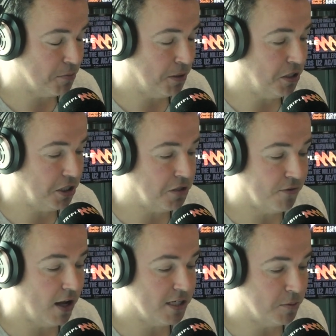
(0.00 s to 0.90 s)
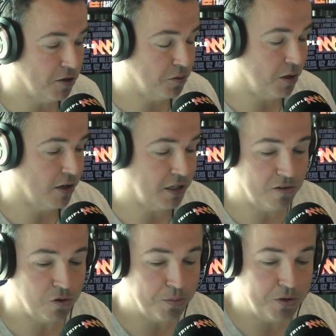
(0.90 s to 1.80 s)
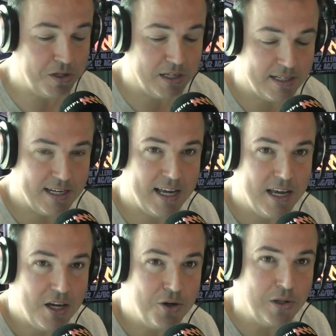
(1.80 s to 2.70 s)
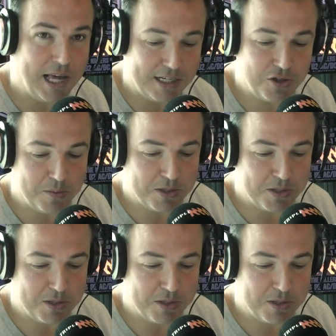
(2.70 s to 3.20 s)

opinion he divides, to be honest with you. I reckon he's a little beauty and good luck to him.